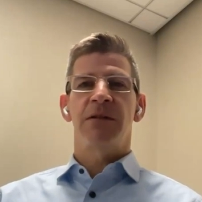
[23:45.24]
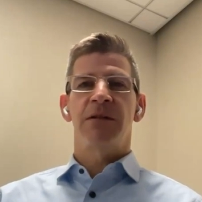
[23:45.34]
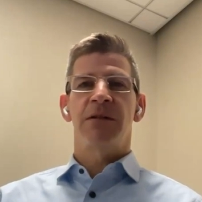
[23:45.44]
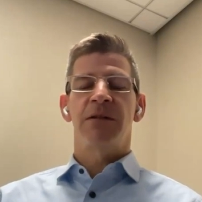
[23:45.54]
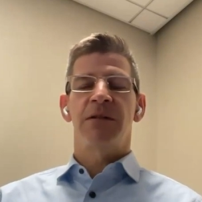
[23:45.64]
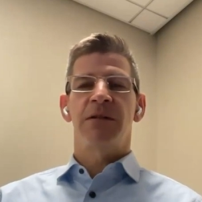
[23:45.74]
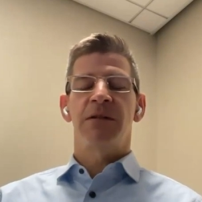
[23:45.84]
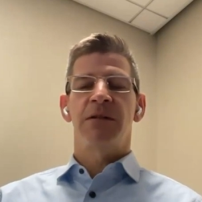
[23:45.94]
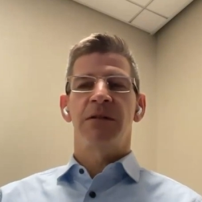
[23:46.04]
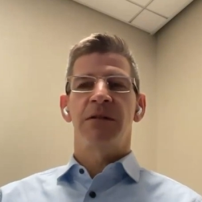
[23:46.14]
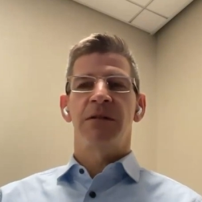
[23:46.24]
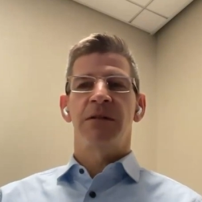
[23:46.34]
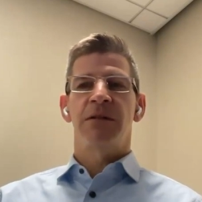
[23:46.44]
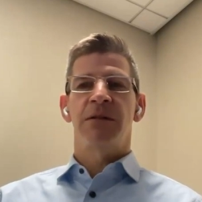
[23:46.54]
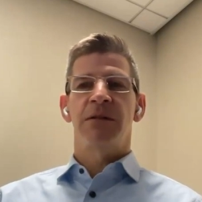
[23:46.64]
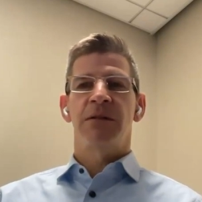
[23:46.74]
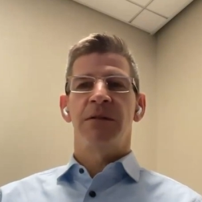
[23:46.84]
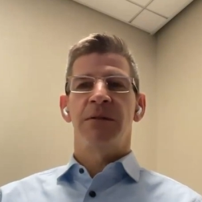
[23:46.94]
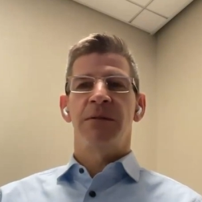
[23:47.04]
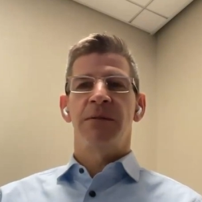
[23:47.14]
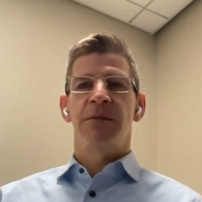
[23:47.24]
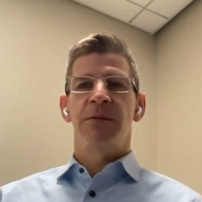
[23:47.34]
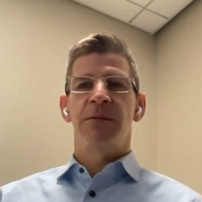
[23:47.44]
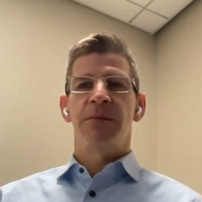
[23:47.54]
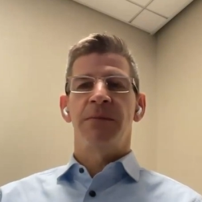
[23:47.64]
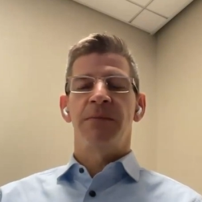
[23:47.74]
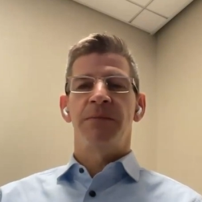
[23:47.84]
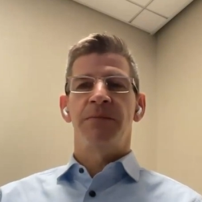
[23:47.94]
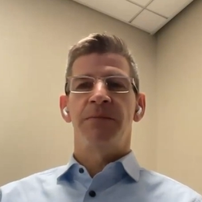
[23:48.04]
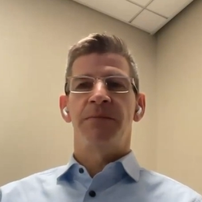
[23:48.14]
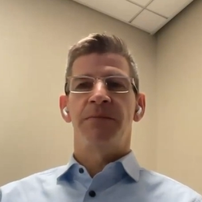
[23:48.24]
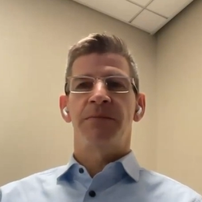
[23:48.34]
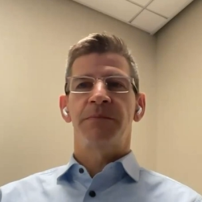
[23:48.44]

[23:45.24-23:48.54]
No one is speaking in this clip.